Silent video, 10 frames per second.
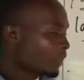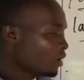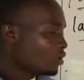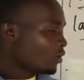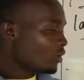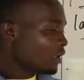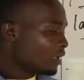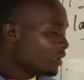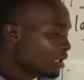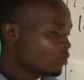So
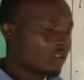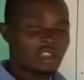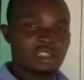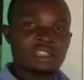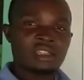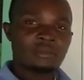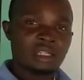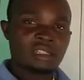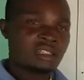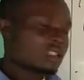that's why you are saying the
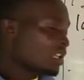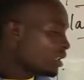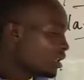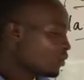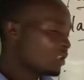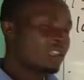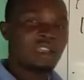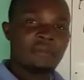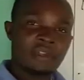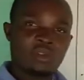places near the equator, they
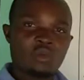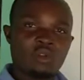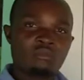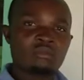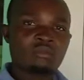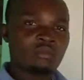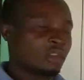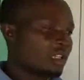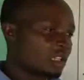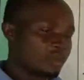are very warm.
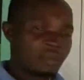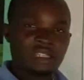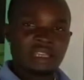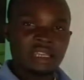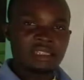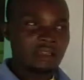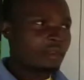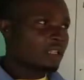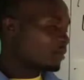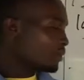They experience high
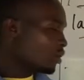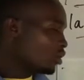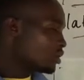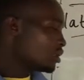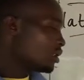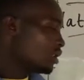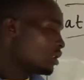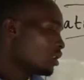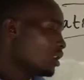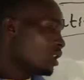temperature because
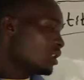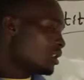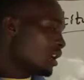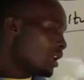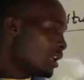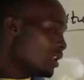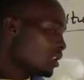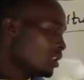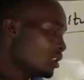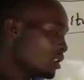there is high
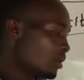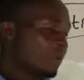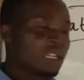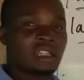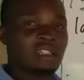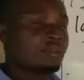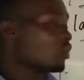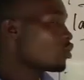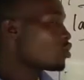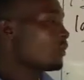temperatures
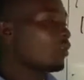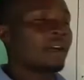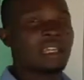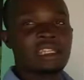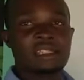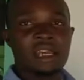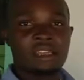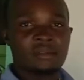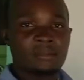because of overhead sun.